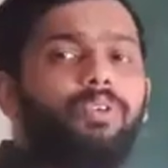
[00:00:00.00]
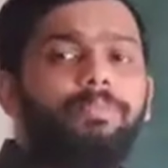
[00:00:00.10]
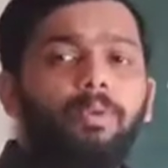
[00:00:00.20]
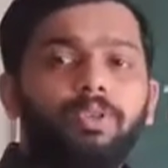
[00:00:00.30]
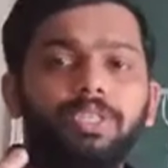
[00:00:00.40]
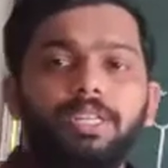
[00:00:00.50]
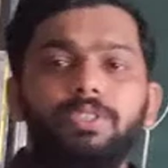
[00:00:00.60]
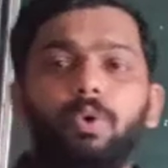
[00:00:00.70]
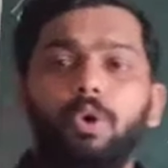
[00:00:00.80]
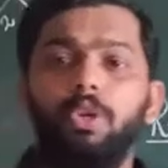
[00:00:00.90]
of motion is
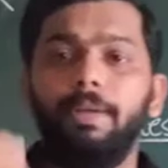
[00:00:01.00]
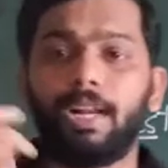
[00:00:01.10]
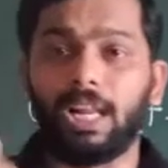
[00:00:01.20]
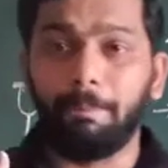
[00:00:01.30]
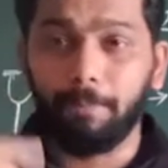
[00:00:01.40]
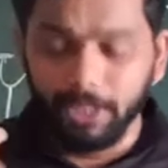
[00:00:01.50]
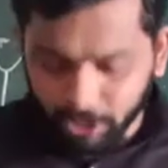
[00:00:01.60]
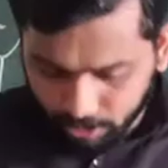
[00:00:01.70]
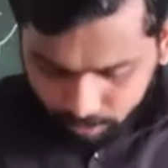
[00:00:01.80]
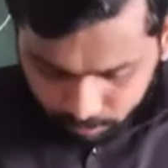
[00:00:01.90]
going to be
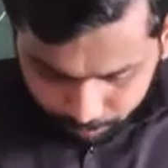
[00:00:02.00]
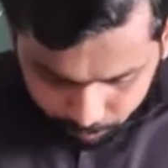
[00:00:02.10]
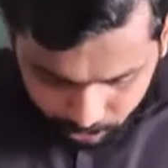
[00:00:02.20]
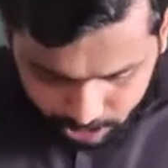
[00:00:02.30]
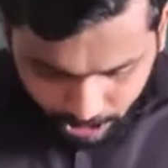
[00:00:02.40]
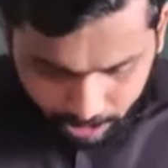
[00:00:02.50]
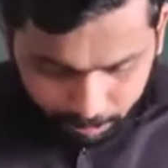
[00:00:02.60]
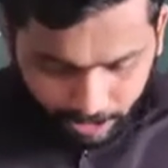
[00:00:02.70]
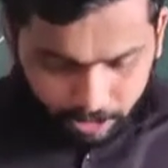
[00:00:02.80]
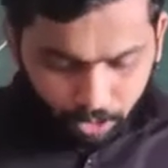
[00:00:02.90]
repeated.
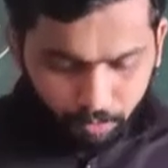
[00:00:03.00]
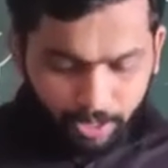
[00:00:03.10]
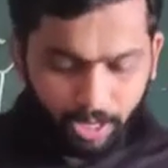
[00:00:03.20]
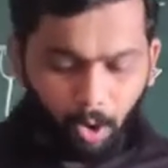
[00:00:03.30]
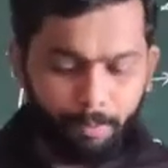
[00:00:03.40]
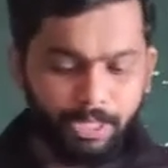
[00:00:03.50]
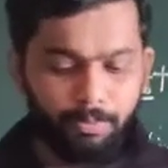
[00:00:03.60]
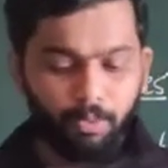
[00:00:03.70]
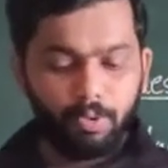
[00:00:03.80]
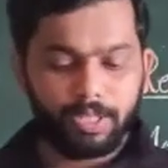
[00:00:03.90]
Same kind of. When an
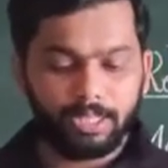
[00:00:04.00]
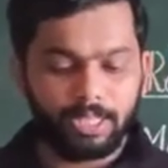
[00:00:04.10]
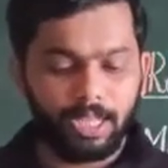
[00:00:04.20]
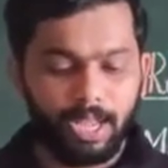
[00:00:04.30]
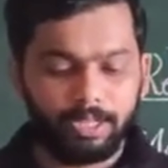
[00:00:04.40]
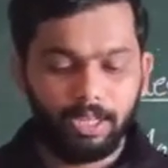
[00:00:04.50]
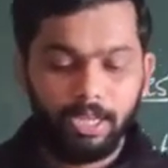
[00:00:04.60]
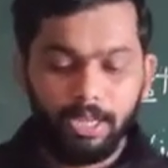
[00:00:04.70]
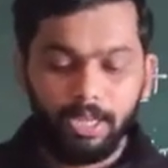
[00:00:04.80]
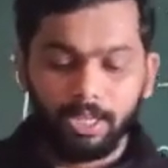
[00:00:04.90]
object moves such
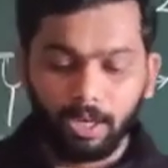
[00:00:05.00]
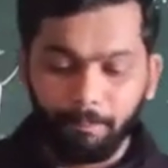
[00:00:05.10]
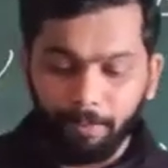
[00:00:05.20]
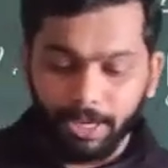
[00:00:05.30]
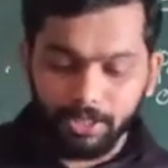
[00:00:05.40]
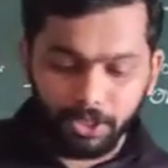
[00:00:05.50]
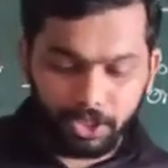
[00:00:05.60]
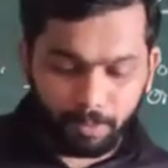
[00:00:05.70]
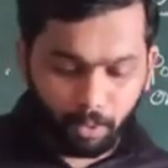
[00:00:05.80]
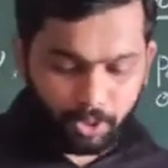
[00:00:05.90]
that it repeats
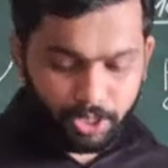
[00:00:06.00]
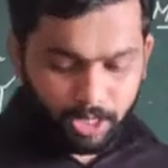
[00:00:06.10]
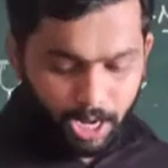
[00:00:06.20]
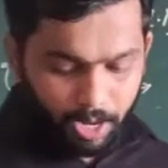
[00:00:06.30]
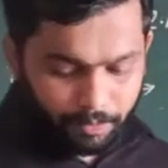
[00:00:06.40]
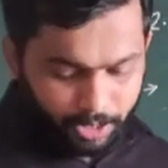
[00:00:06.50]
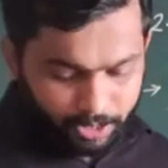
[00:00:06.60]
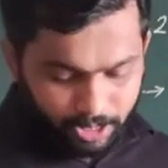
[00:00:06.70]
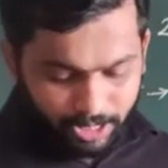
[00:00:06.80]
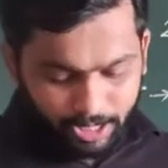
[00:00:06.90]
its motion after a
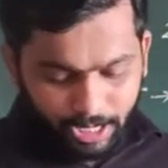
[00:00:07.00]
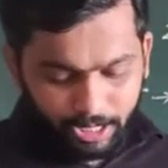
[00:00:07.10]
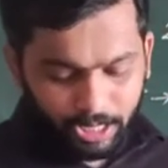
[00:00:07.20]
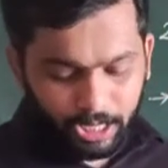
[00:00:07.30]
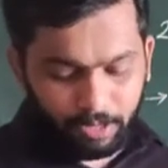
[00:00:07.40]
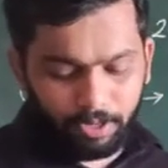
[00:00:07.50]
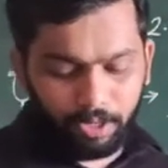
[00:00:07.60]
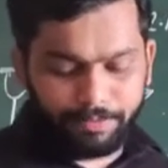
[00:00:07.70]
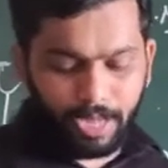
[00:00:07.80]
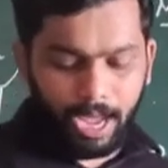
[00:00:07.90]
certain
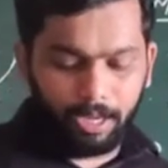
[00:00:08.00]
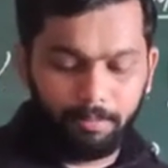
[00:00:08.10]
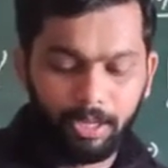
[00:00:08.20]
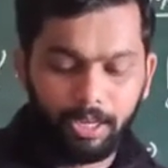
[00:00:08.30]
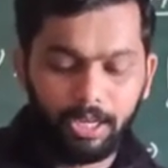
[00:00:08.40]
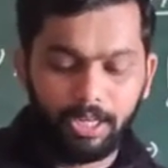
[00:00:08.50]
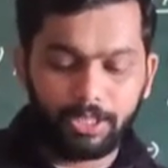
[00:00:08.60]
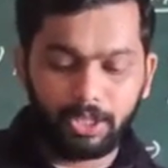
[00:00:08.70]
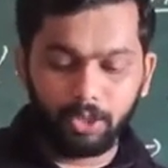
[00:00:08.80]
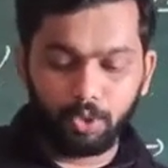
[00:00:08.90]
interval of time, it
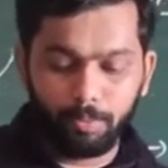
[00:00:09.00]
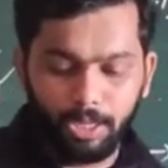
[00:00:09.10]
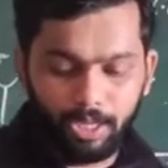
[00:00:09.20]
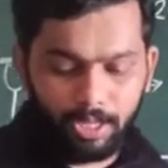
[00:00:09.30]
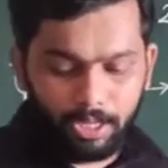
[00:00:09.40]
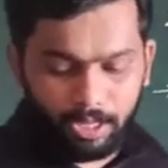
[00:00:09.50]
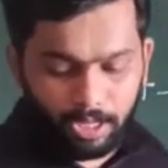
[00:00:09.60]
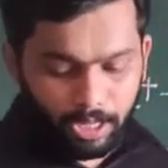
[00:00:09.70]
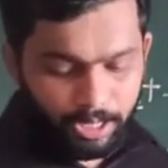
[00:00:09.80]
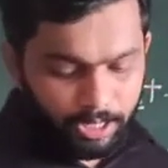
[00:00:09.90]
is said to be
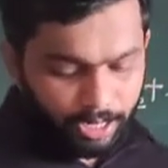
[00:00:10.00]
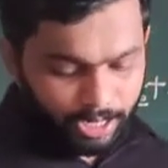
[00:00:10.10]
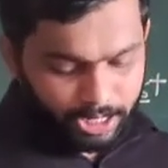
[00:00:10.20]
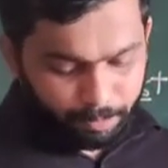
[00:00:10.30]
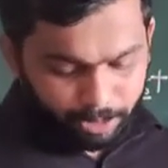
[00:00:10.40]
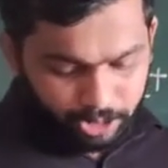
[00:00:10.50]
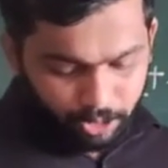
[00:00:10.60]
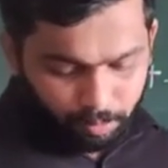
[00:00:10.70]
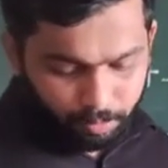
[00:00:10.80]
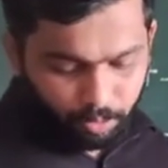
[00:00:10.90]
in
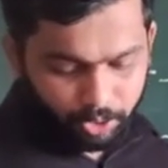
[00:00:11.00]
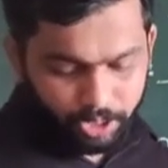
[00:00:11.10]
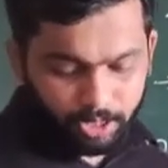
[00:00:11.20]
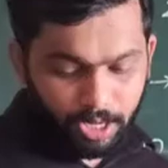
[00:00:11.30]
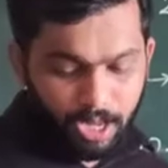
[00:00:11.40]
respective motion.